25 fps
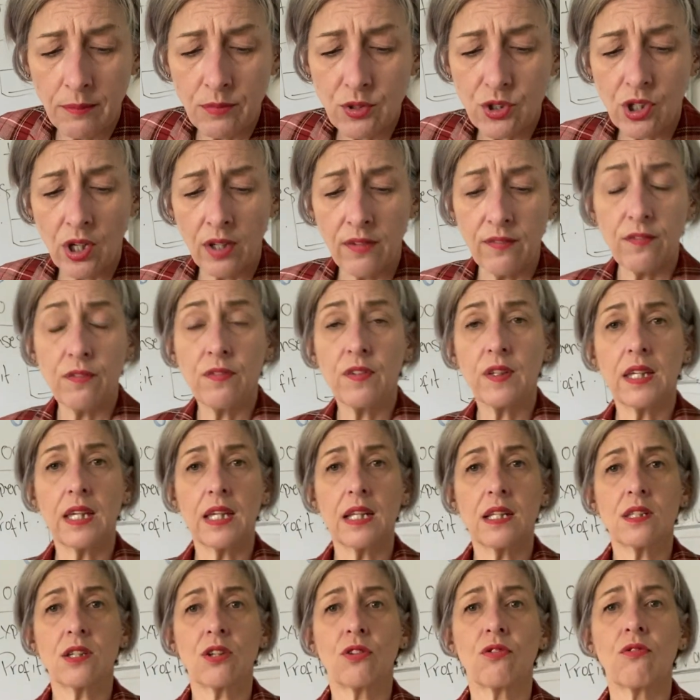Don't
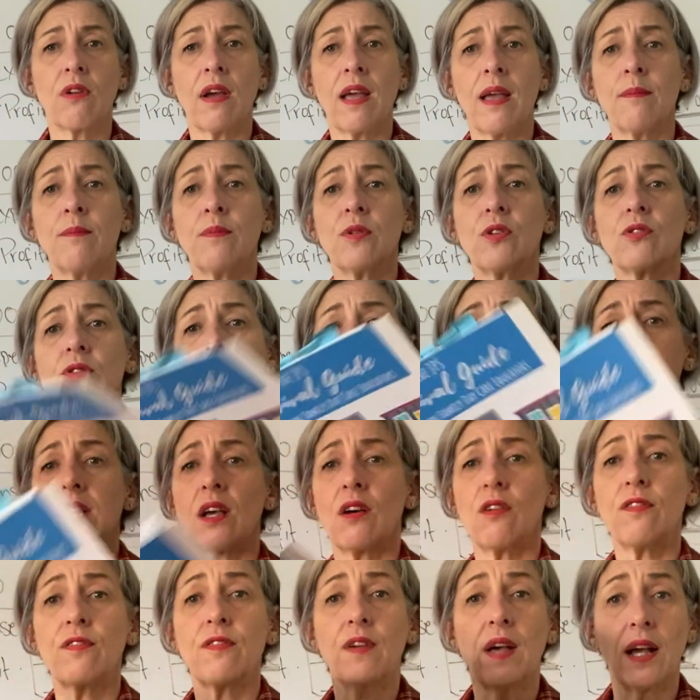forget to grab
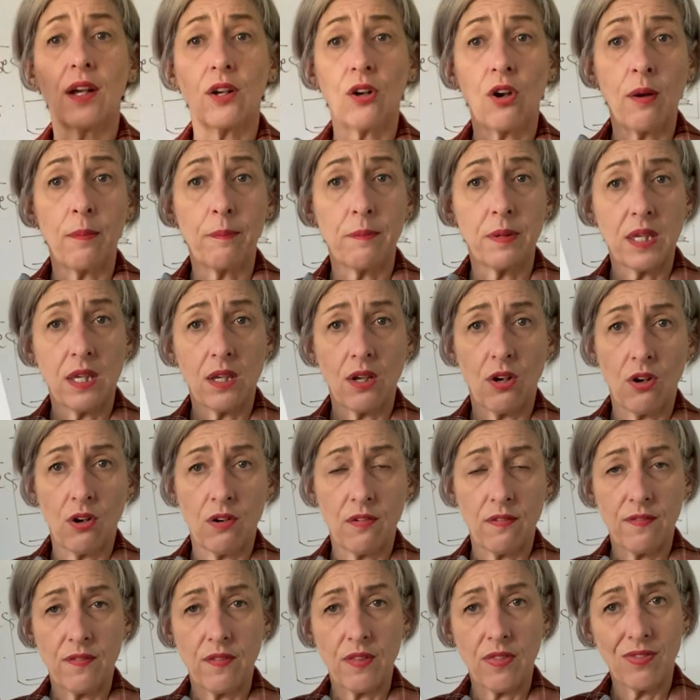yourself a copy
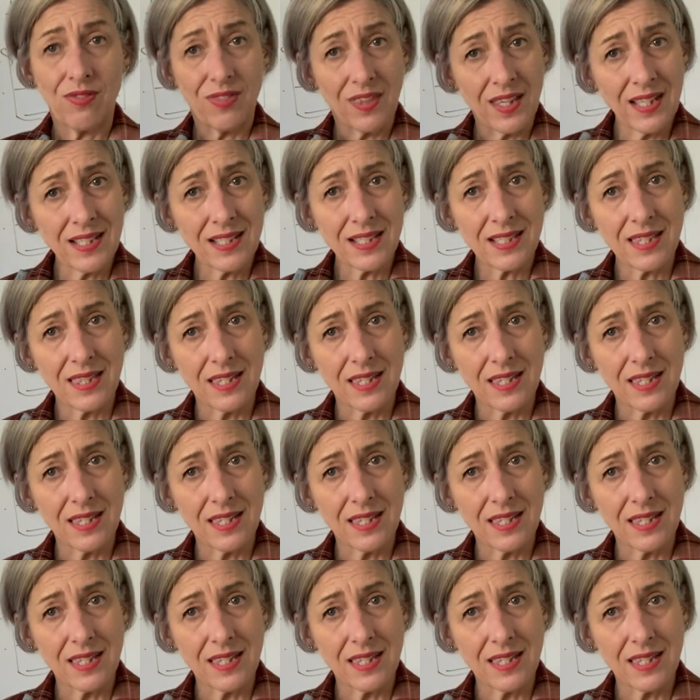of this.